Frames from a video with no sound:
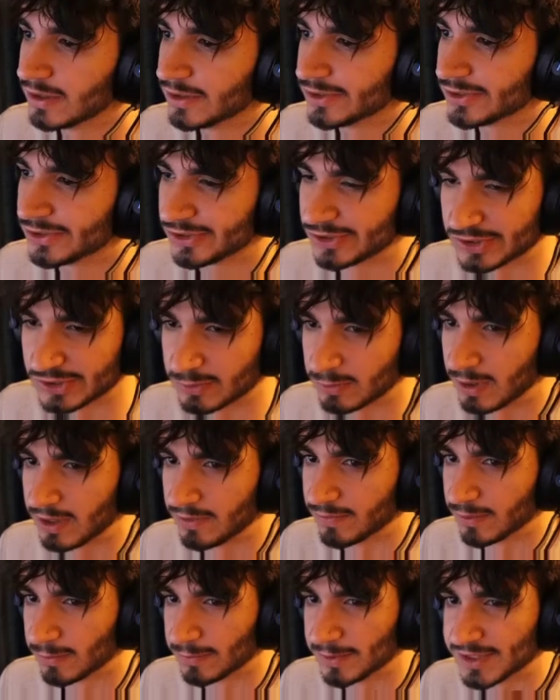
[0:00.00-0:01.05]
So it's just waiting
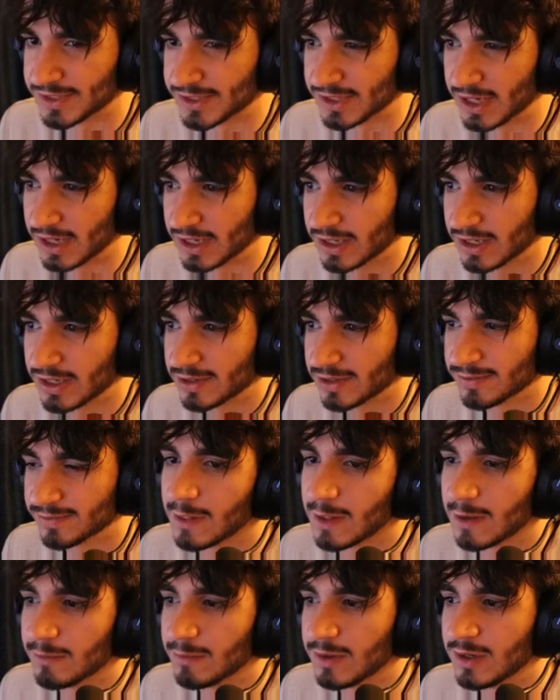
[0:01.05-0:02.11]
for restock.
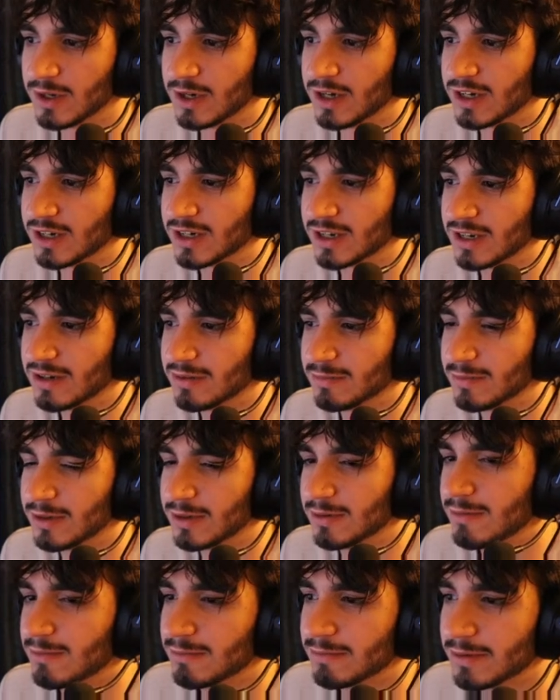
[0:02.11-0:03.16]
Come on, come
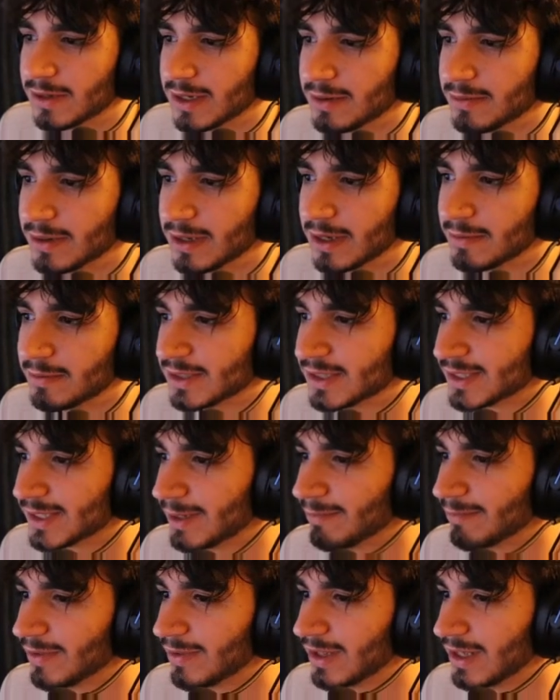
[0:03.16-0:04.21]
on, baby, give me
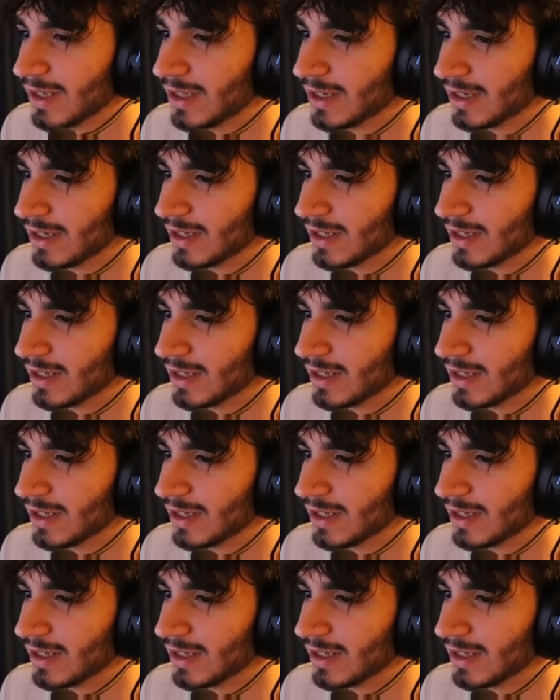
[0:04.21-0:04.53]
something.